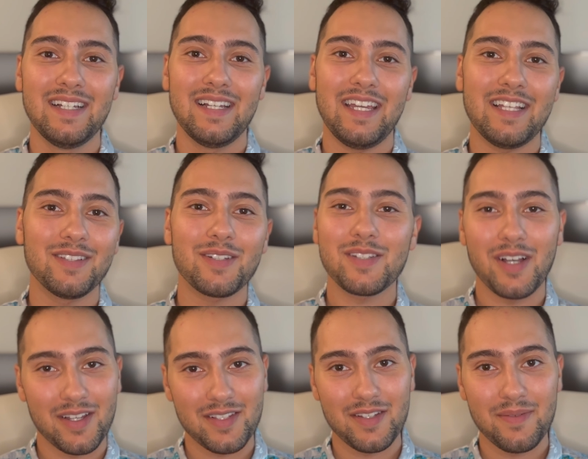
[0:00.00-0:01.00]
it looks
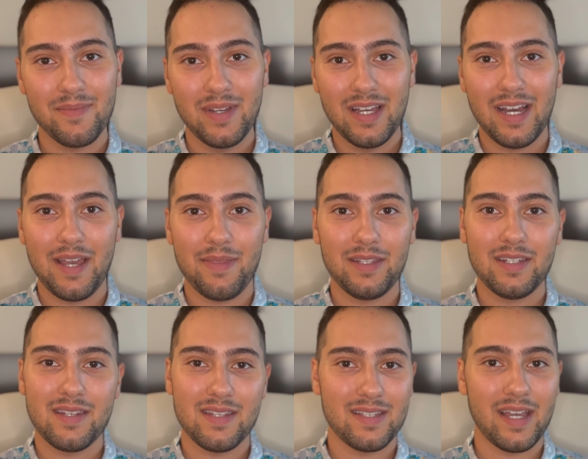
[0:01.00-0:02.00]
awesome. I think the
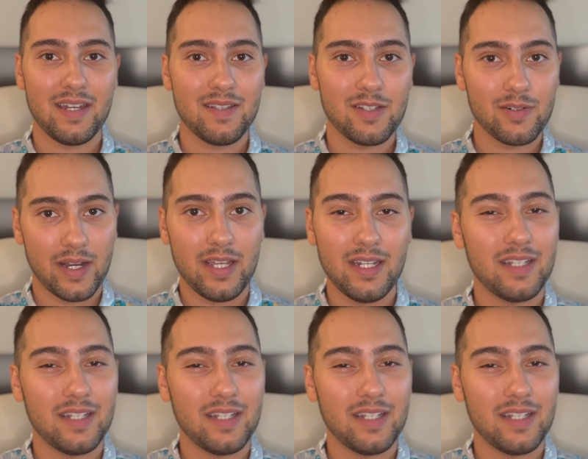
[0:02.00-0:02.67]
design is great.